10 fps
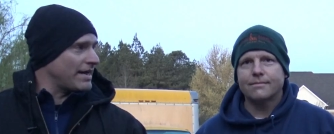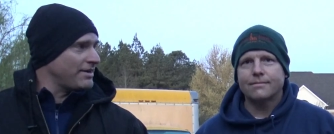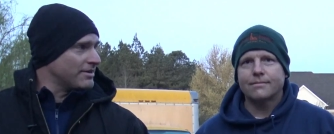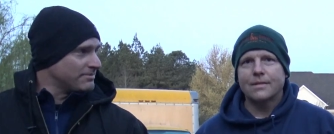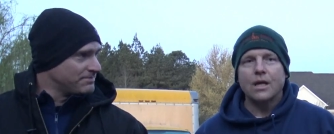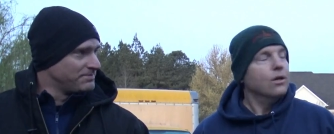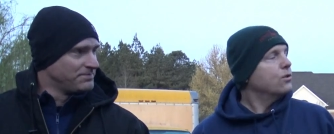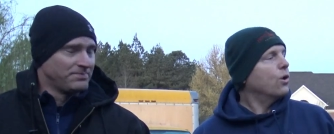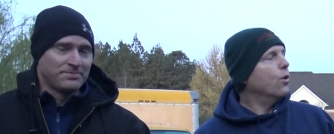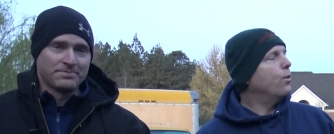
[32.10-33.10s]
Speaker 1: here?
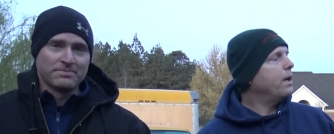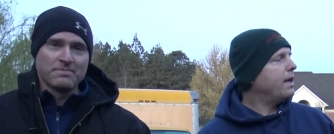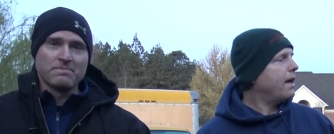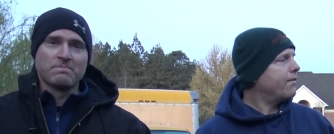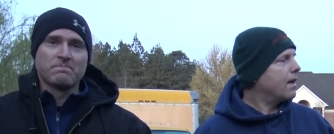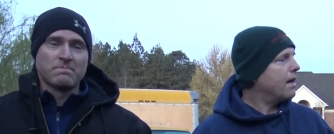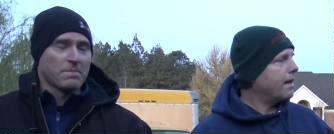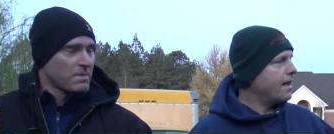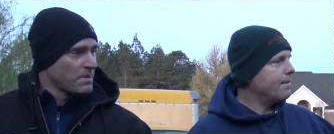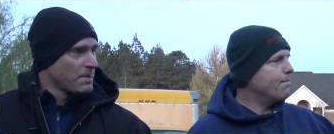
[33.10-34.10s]
So, we have got
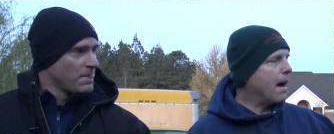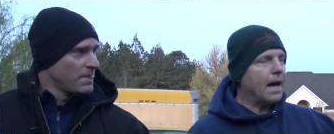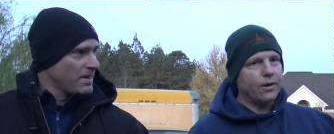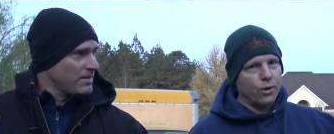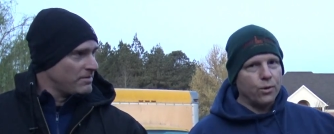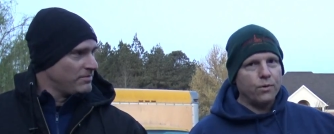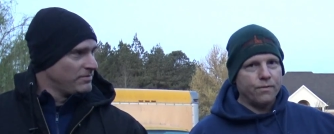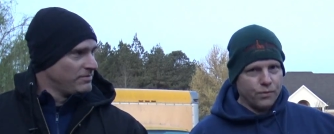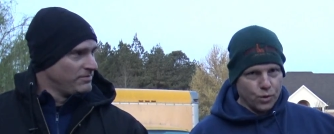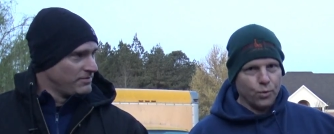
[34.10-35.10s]
a bino
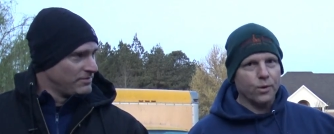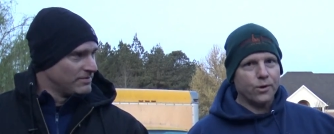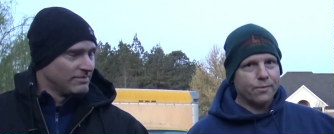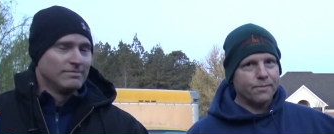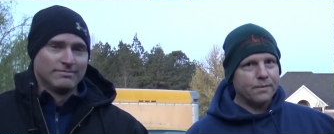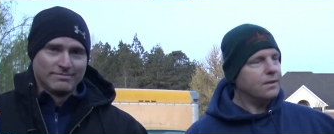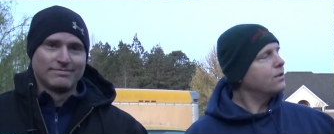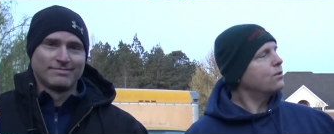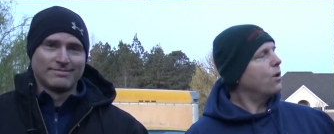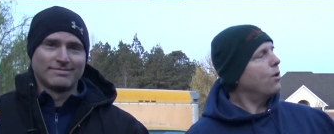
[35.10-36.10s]
viewer.
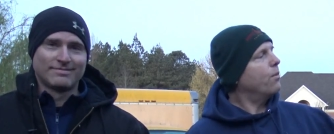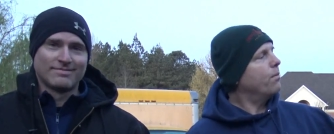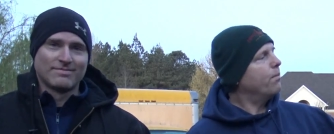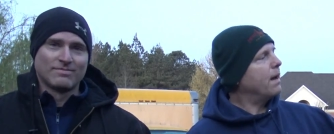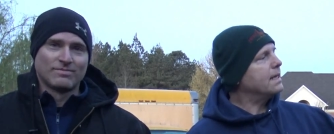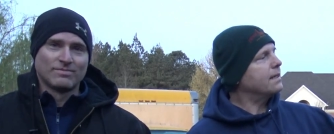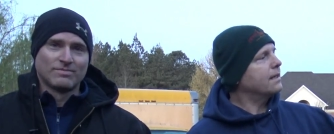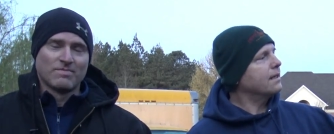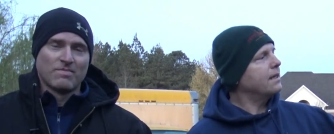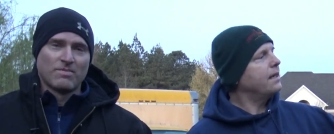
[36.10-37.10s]
So,
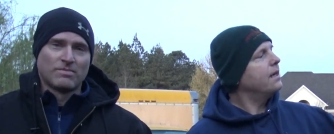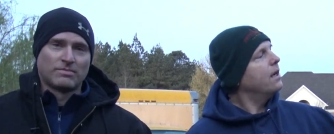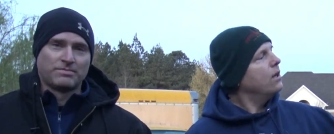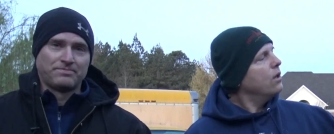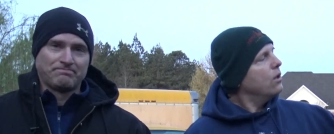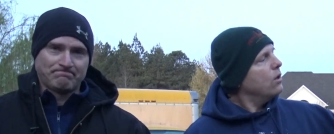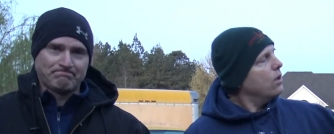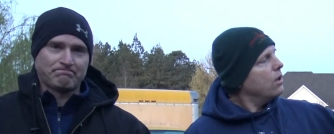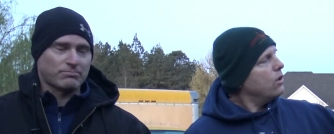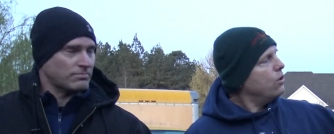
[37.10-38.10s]
basically,
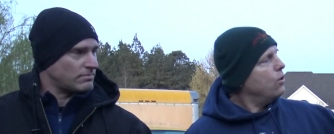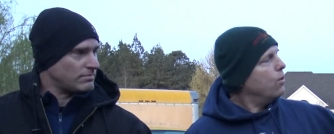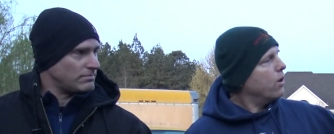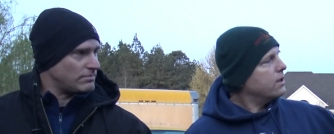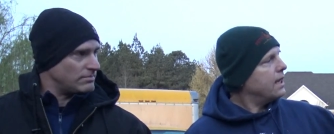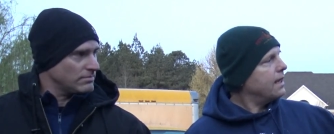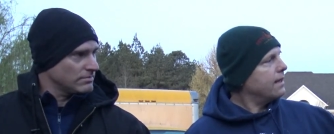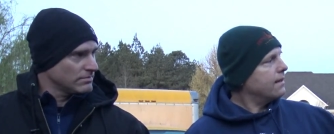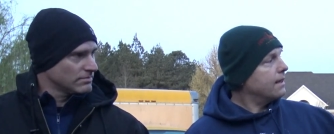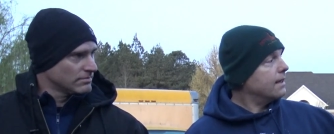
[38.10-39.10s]
you are
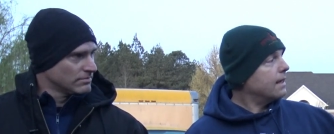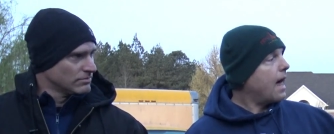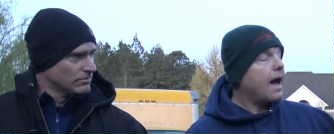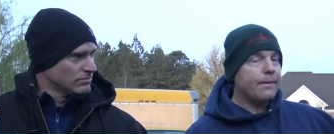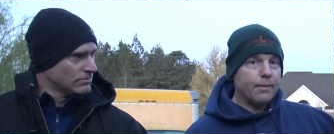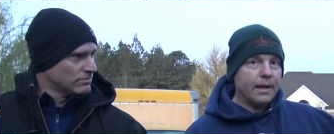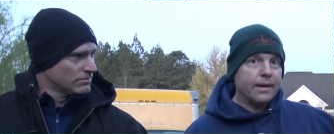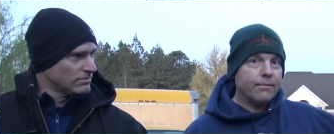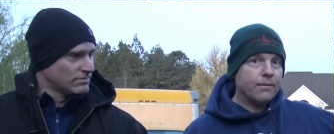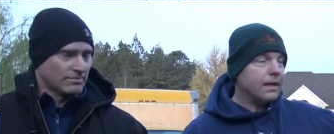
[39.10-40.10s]
taking the light
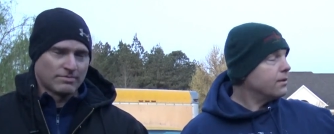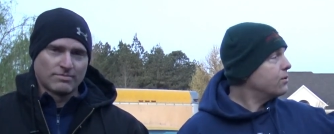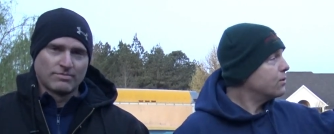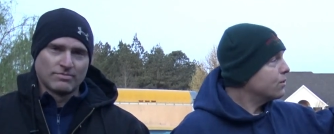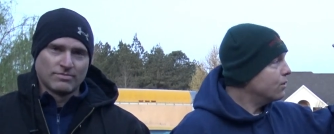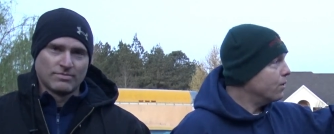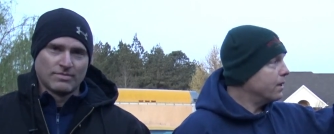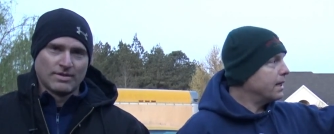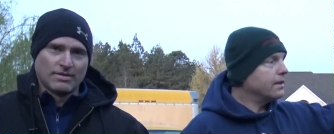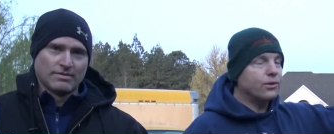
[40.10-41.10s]
beam that's
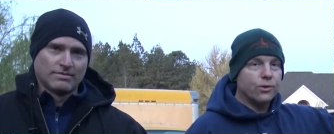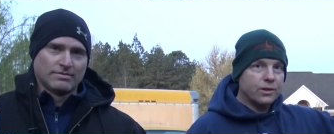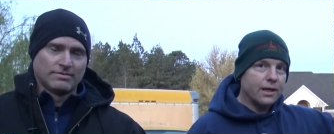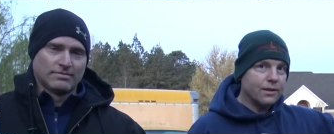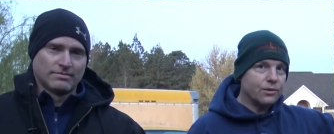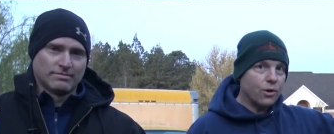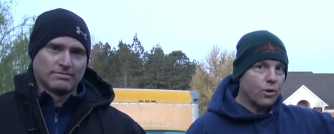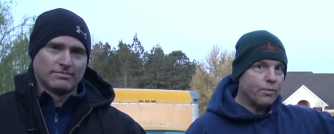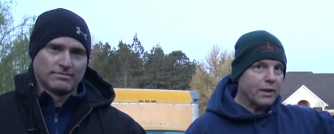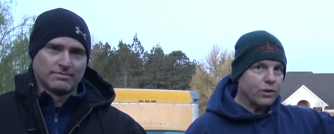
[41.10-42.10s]
going into your
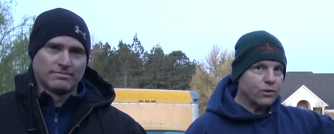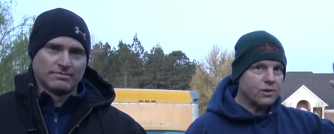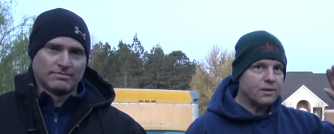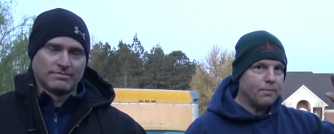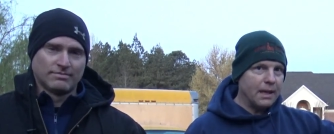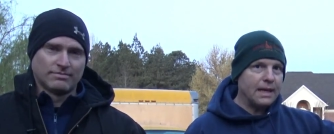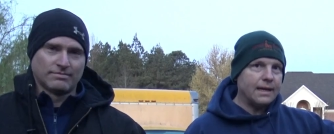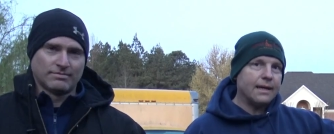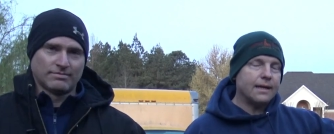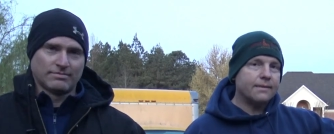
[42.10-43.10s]
telescope and you're
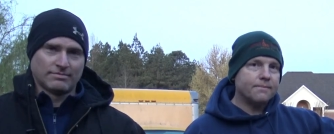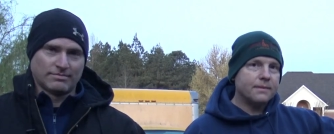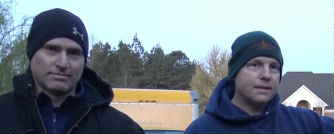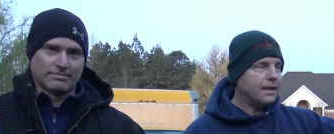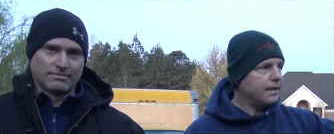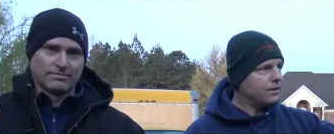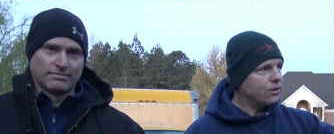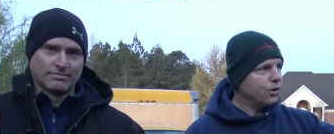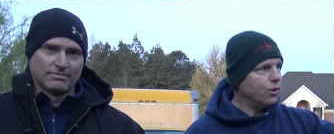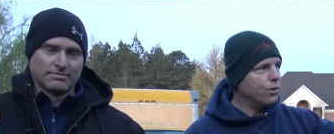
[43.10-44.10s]
splitting it into
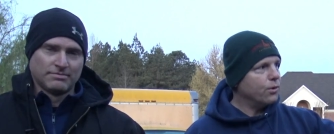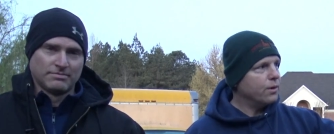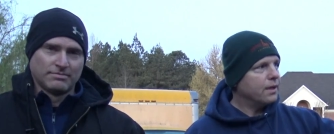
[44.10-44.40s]
two